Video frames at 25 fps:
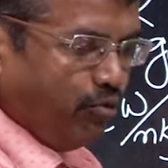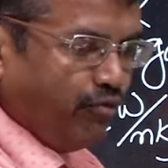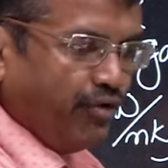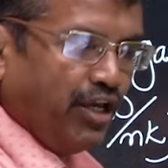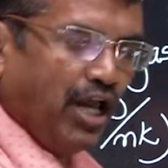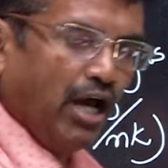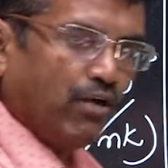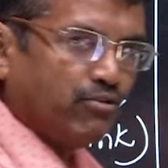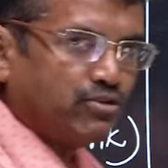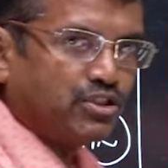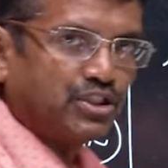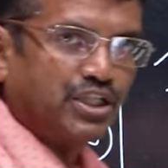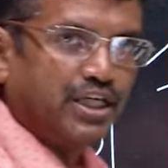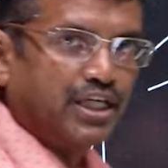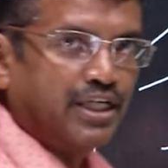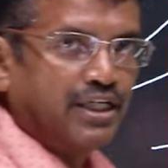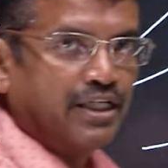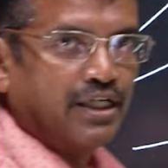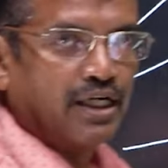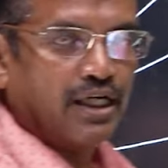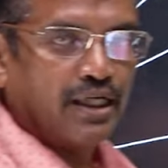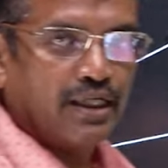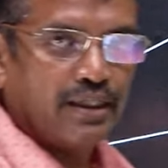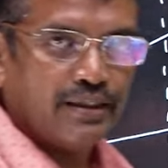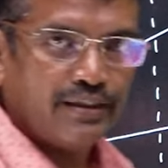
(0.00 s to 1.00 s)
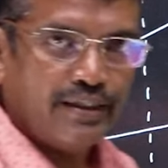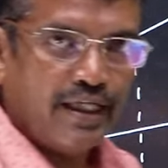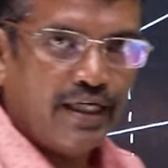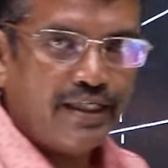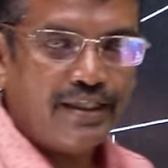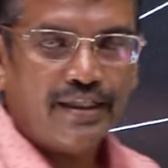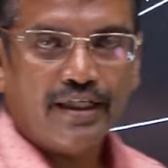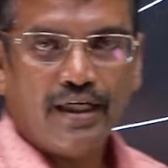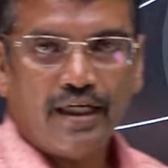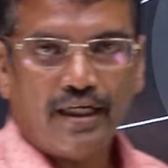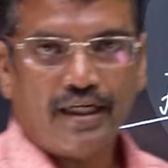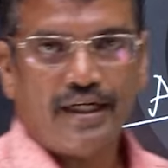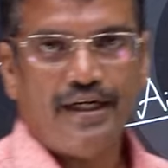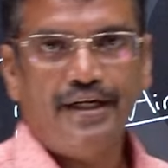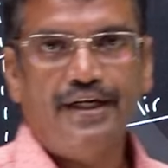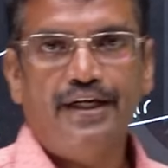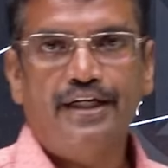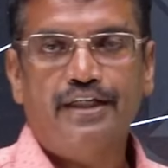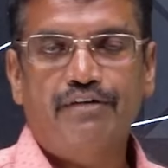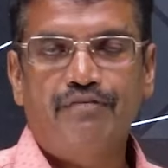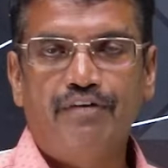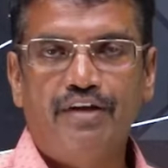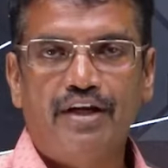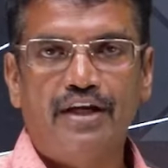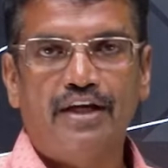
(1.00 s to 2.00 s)
we have seen uh, that uh,
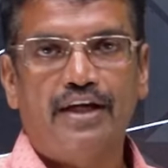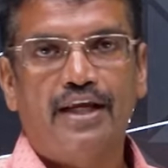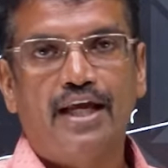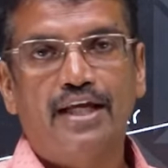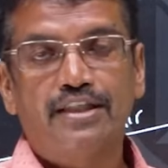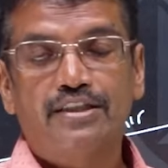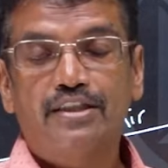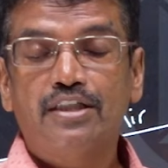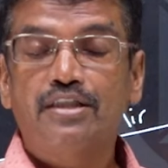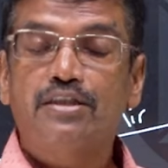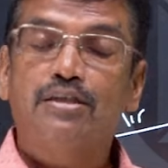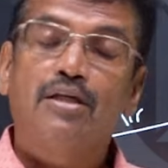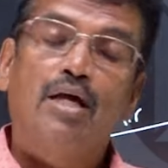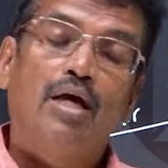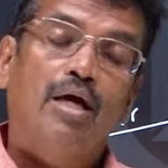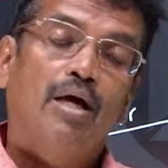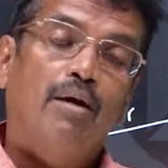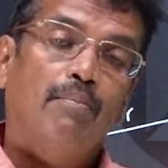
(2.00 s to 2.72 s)
conductivity in gases,